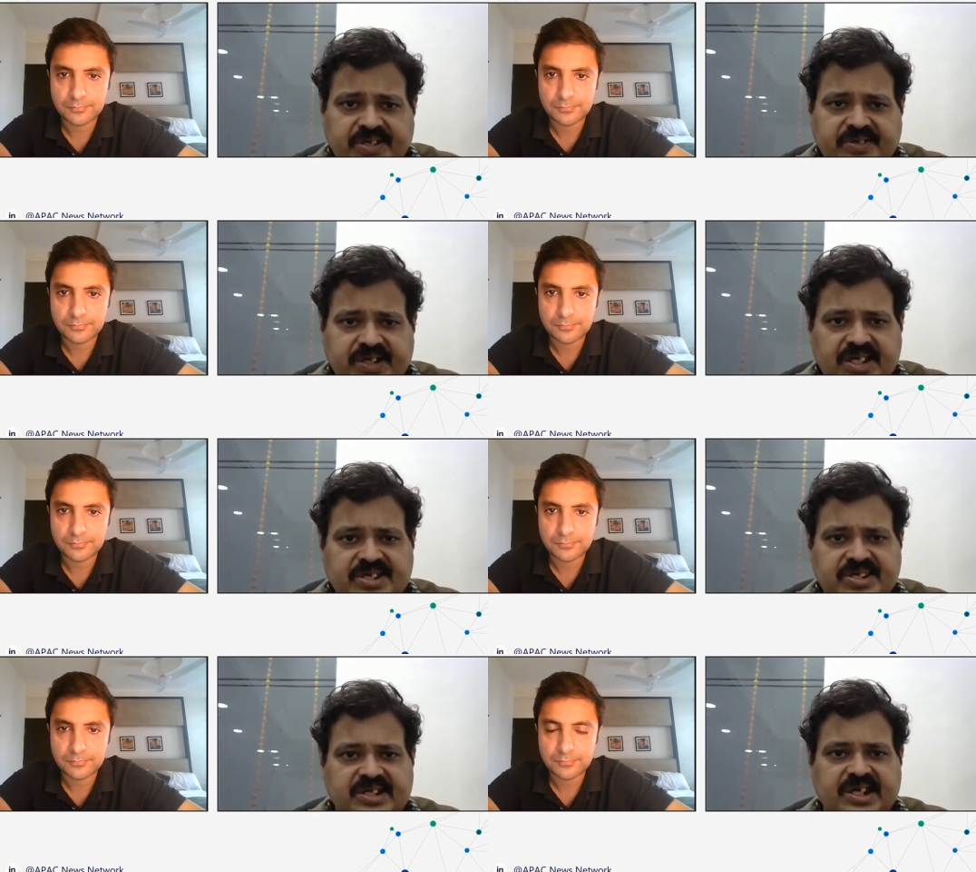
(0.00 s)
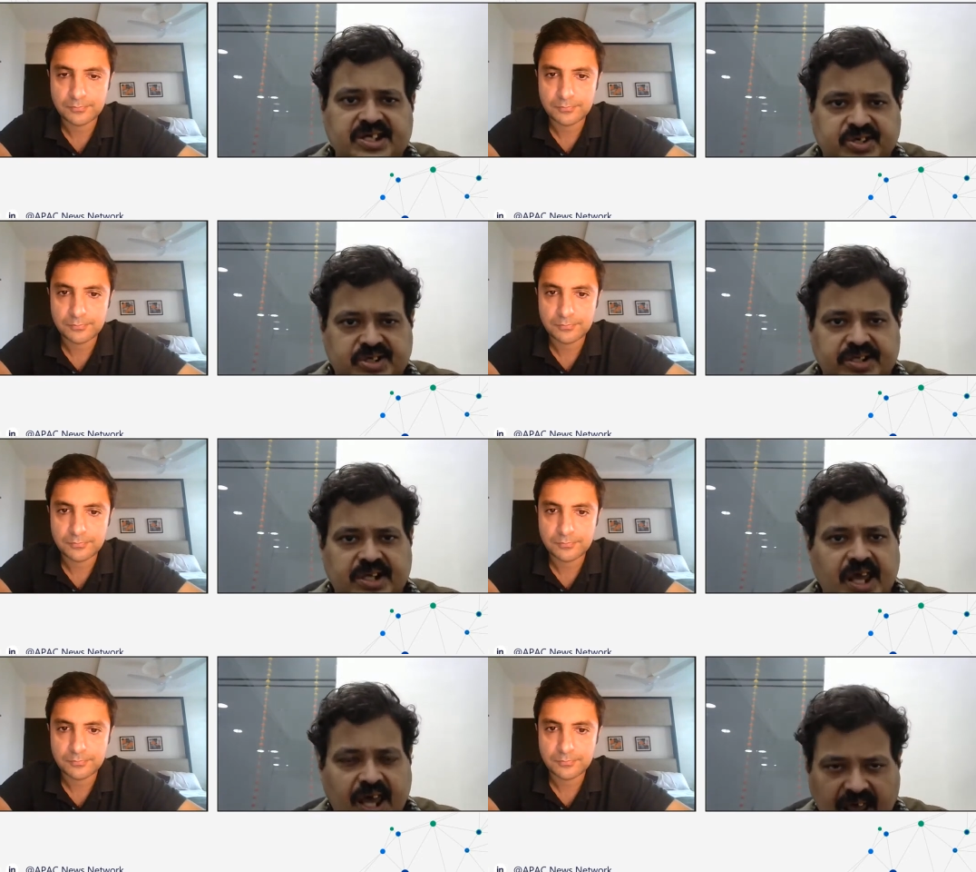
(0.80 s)
Speaker 1: that
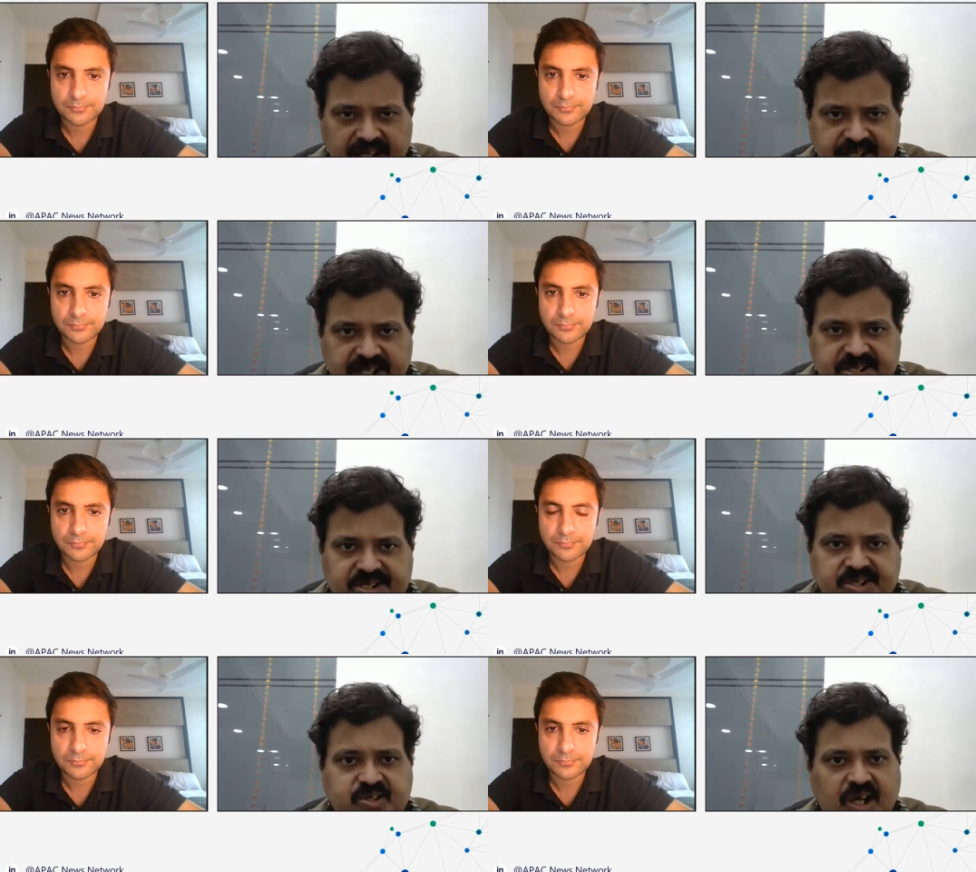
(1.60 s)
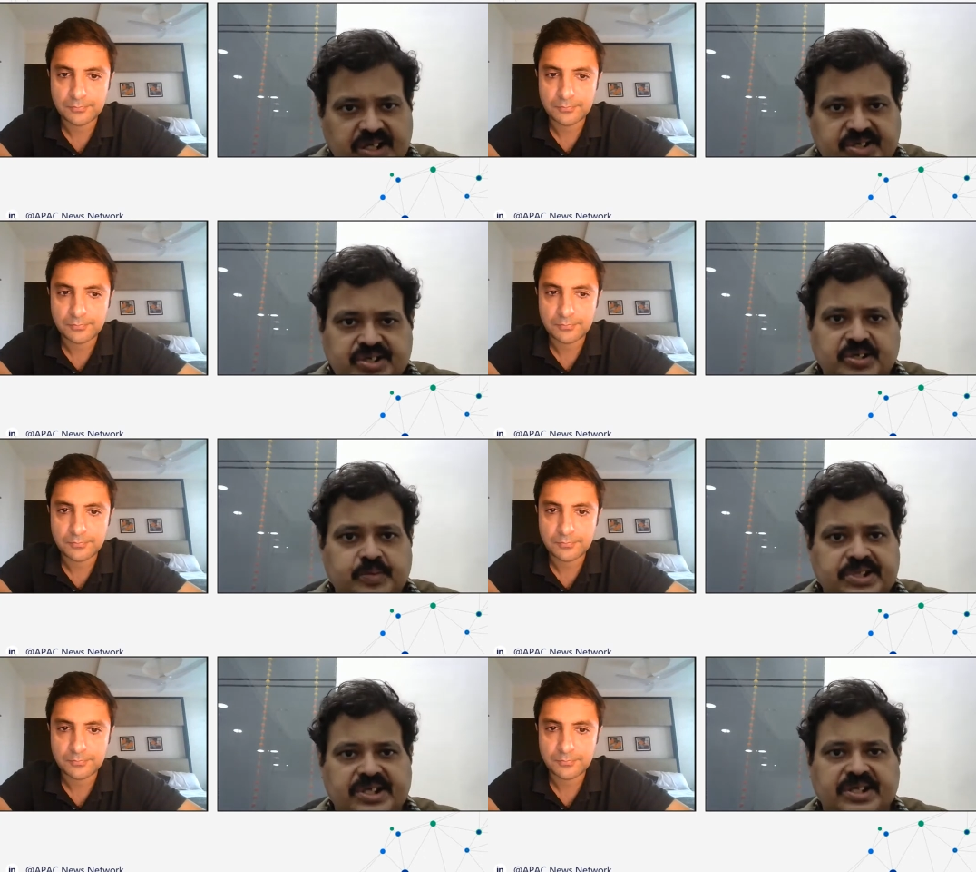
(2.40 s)
reconciliation and that
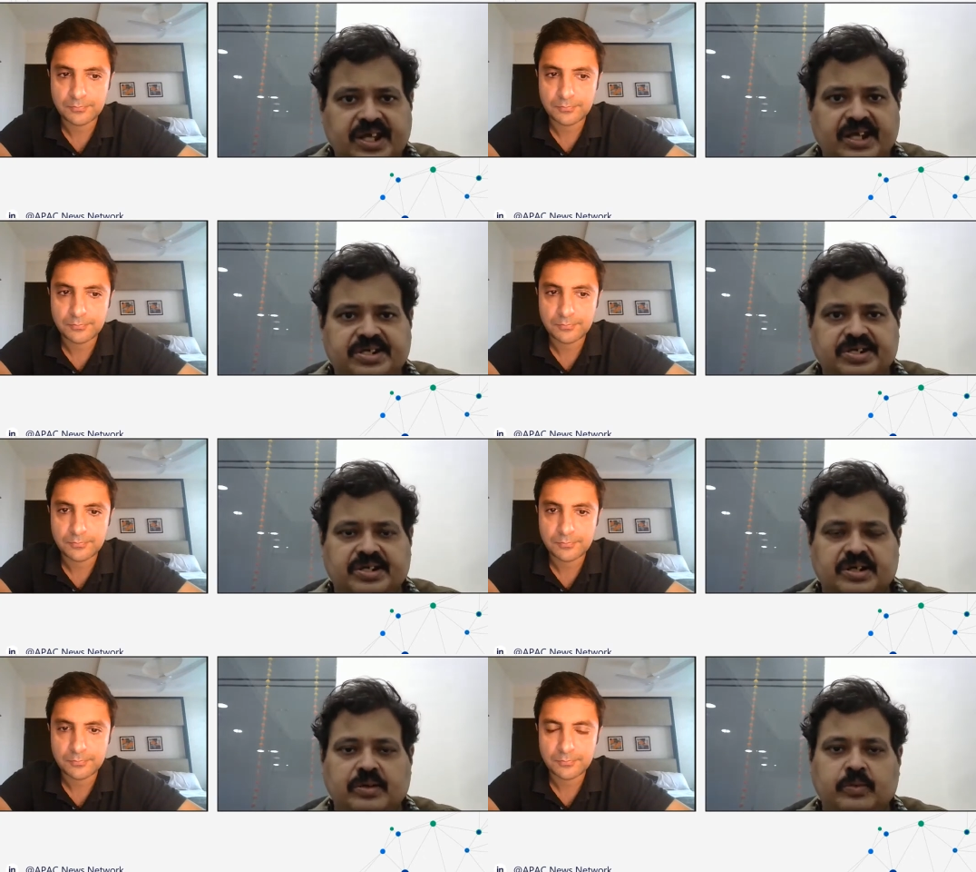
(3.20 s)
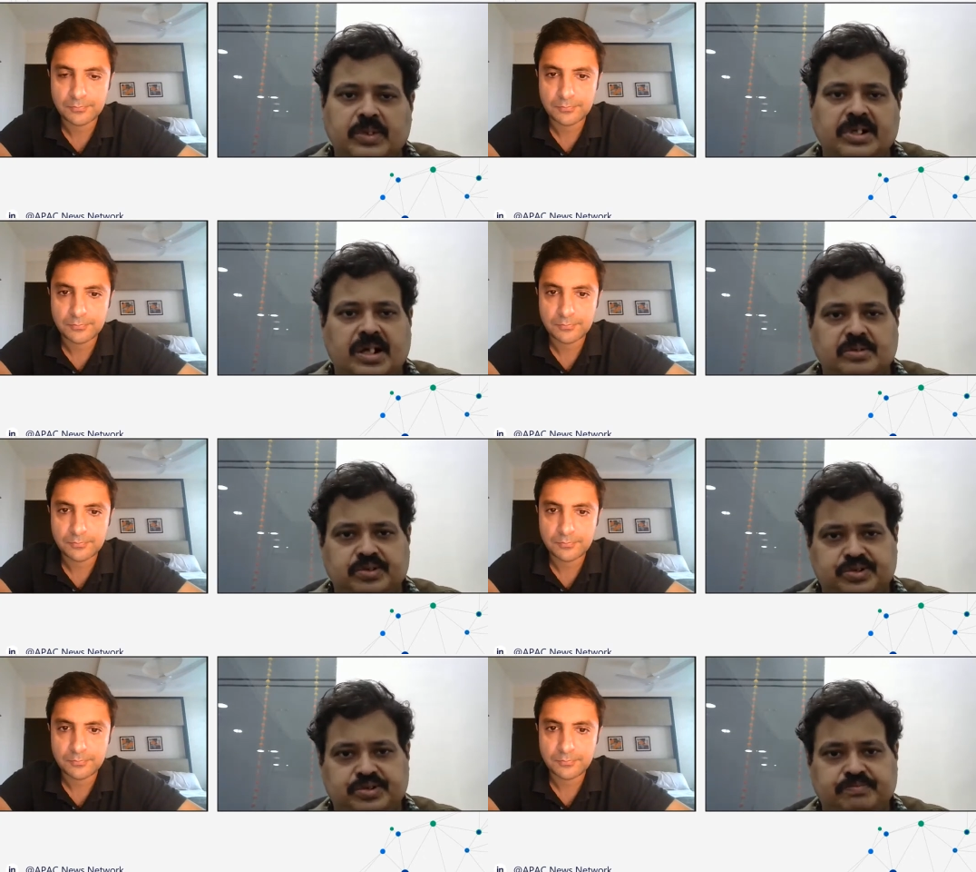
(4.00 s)
structure within that uh, work
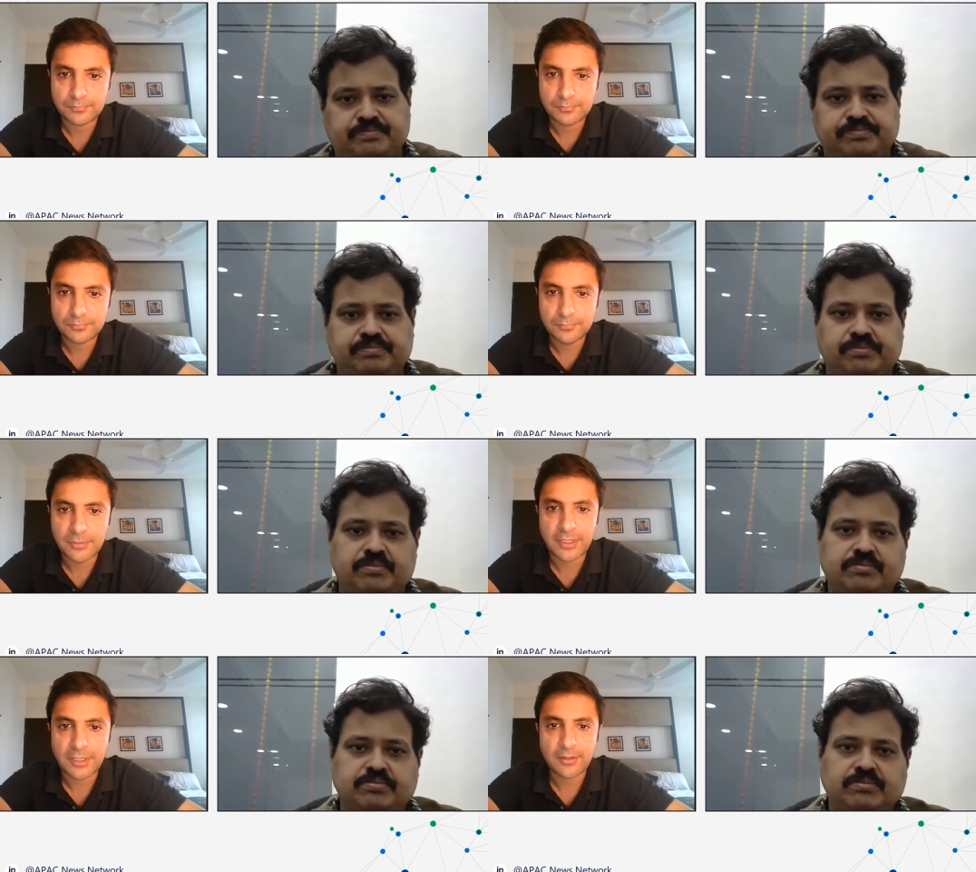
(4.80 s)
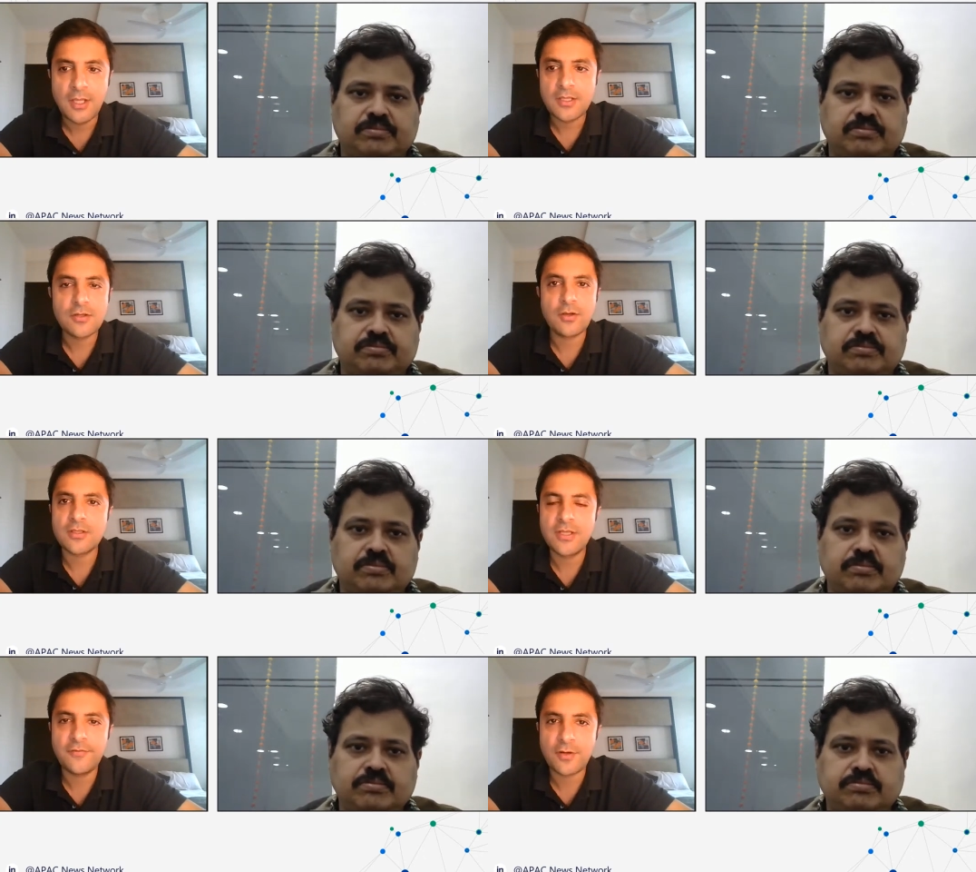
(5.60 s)
out?
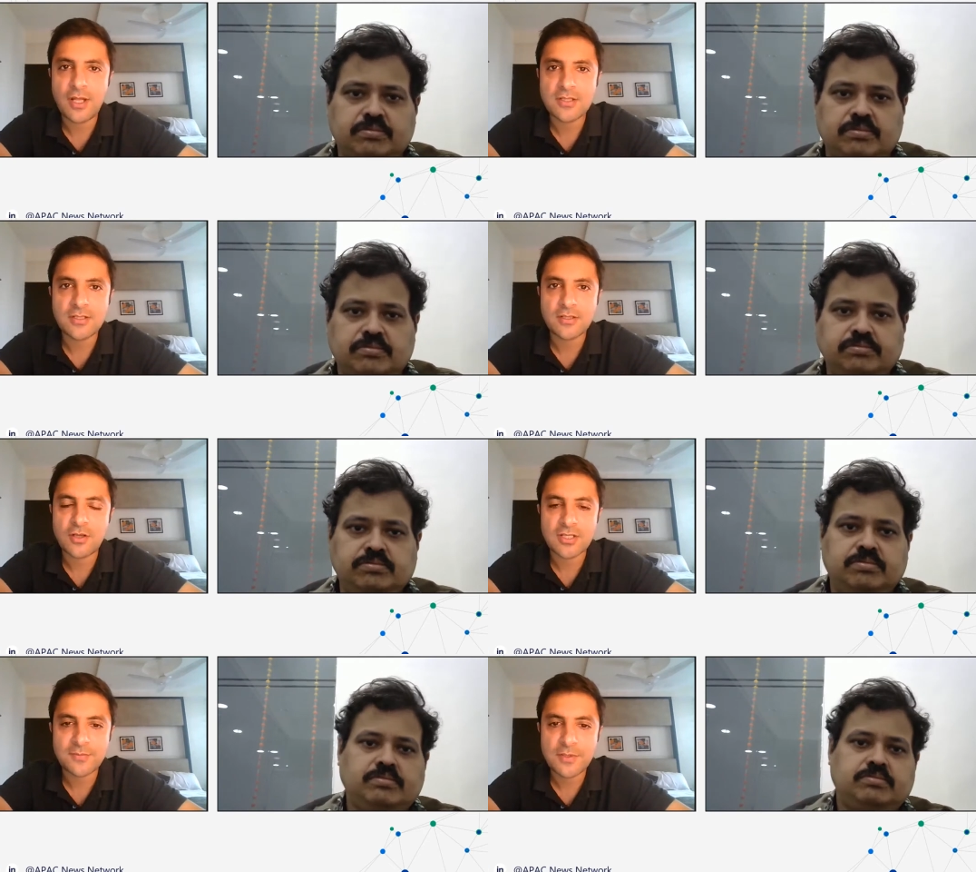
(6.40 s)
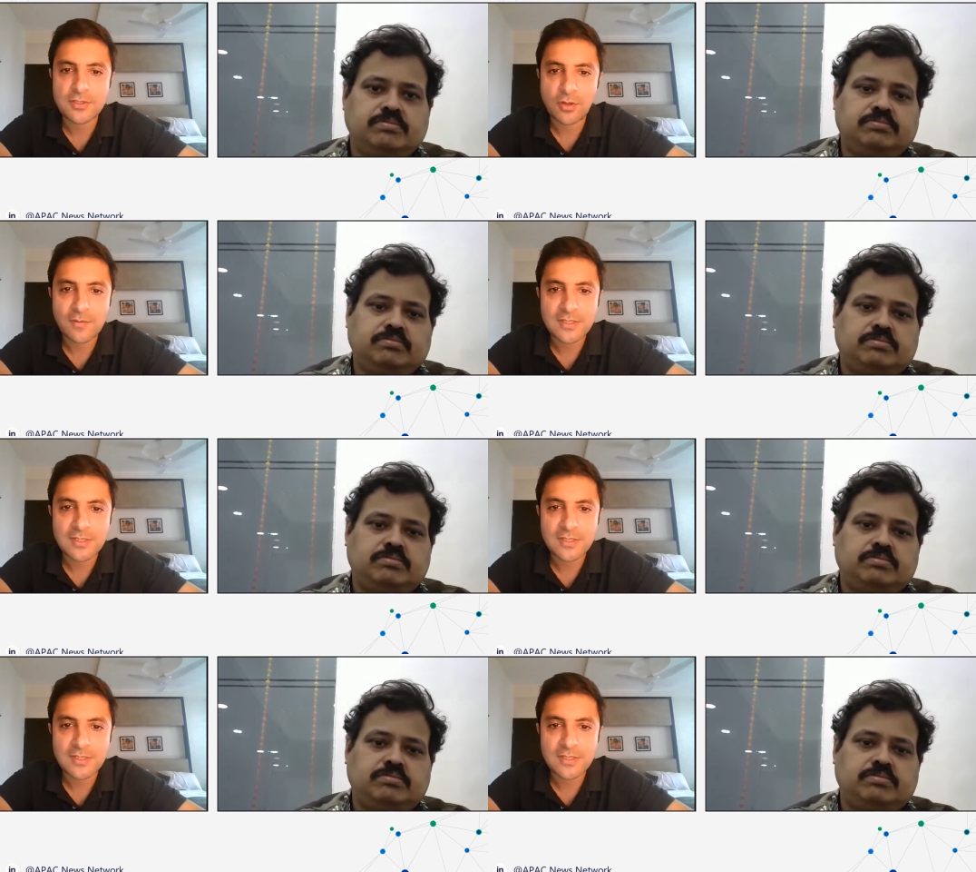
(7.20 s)
Speaker 2: So see, for us, it's customer is